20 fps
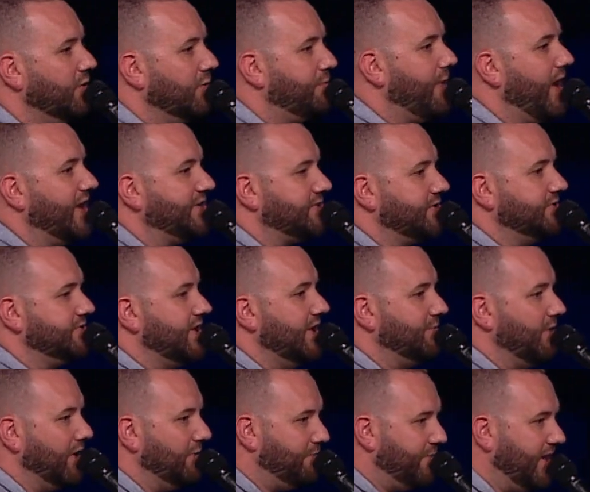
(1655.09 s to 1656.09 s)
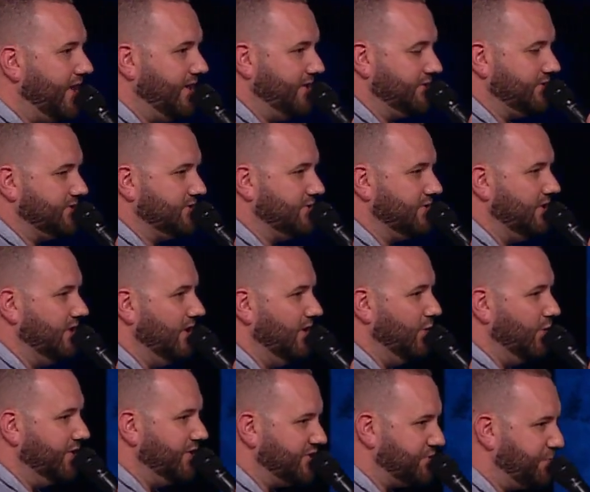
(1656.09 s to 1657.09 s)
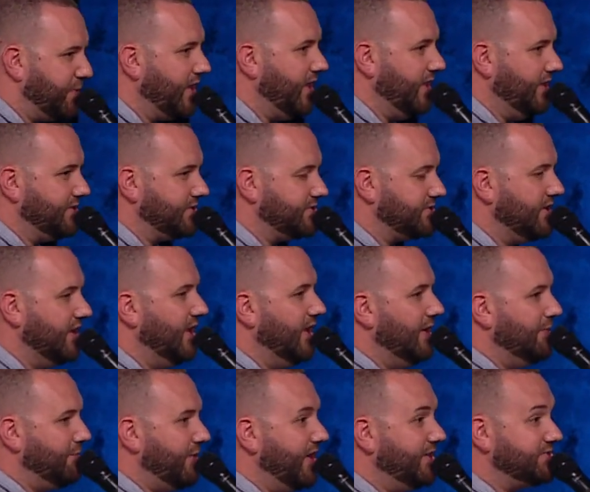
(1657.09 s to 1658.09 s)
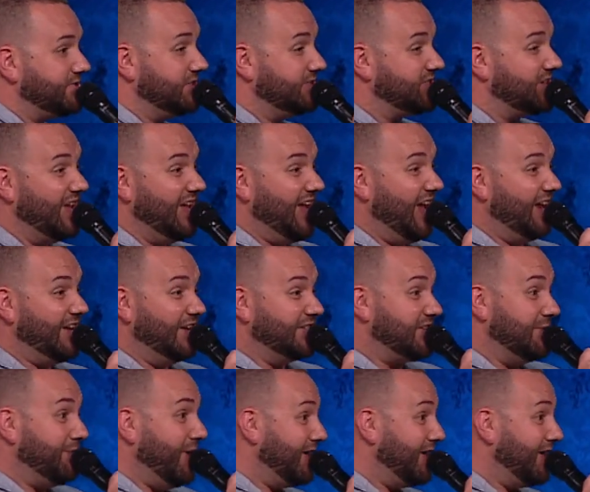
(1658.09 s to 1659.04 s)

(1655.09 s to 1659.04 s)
with Pastor Tim on peace. What is peace? Peace is, it doesn't